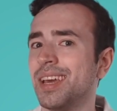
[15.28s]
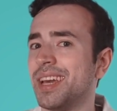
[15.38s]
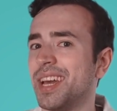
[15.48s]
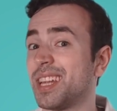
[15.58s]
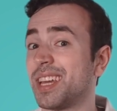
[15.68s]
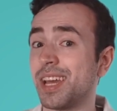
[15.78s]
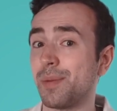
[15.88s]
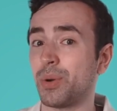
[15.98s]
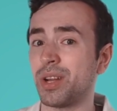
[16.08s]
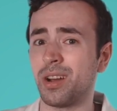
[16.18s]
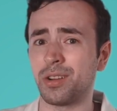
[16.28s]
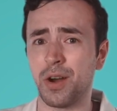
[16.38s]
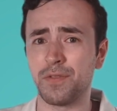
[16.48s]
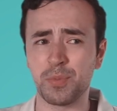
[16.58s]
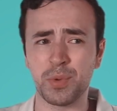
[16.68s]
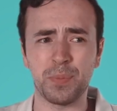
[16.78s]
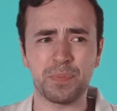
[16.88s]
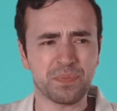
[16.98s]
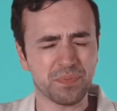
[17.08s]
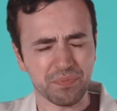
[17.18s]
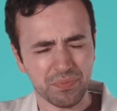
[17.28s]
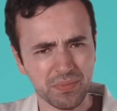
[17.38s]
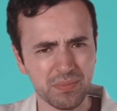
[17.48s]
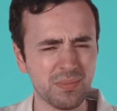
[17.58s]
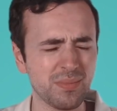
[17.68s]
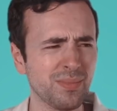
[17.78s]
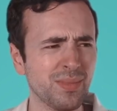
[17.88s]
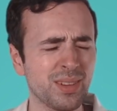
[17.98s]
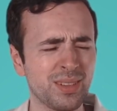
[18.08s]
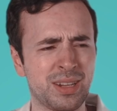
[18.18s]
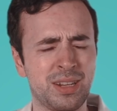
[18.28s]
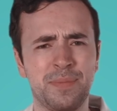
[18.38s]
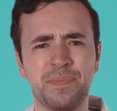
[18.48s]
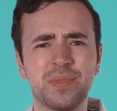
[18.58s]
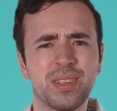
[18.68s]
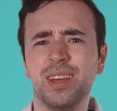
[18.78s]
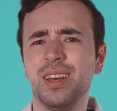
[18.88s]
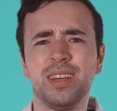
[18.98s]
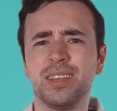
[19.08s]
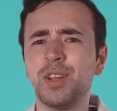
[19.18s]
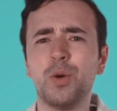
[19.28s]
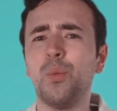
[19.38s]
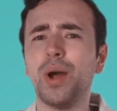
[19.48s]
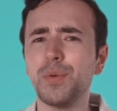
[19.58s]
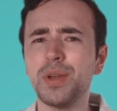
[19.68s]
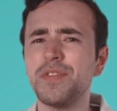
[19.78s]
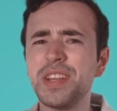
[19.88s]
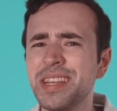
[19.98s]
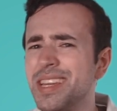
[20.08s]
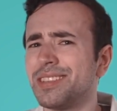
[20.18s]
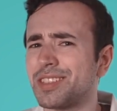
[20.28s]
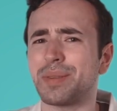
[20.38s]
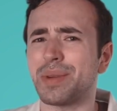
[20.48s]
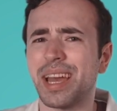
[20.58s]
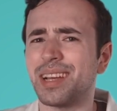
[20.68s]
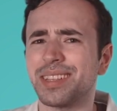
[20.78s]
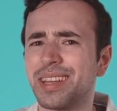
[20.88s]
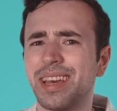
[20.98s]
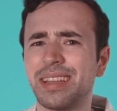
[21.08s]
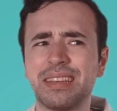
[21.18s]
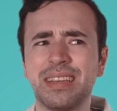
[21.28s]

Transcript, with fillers: and it can get pretty uncomfortable. Ugh. You know, why do we even need stomach acid again?